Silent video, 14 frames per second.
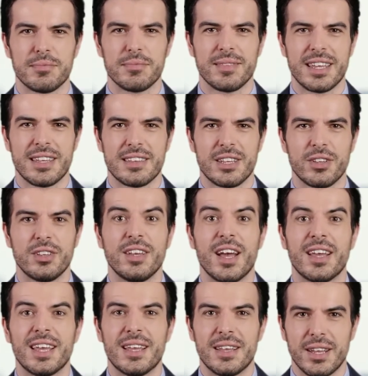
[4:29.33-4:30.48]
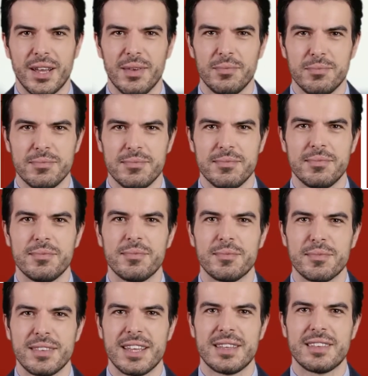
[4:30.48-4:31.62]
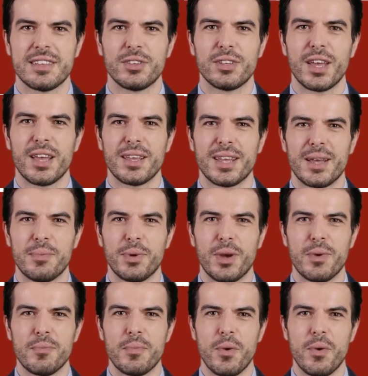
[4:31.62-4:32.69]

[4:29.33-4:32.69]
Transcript: Things that are not income. Things that are not income